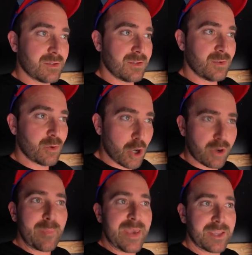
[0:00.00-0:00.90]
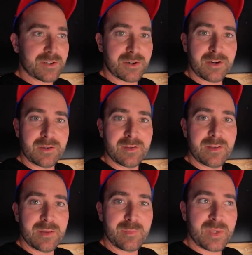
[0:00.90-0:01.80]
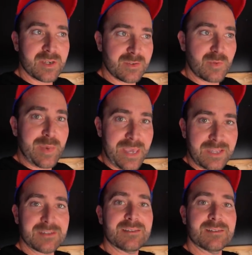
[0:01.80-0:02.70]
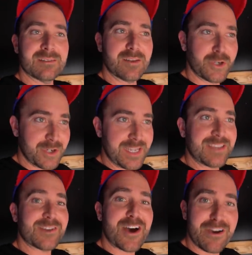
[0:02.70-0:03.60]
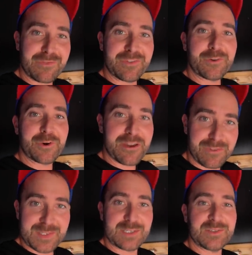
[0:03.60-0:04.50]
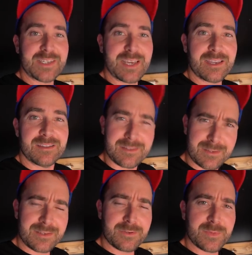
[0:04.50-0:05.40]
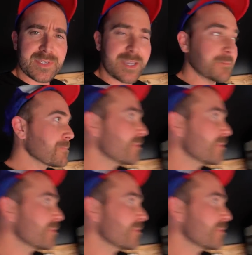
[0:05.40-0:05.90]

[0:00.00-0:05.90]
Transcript: you are a painter because you paint on your days off, or every single day. You see what I'm saying?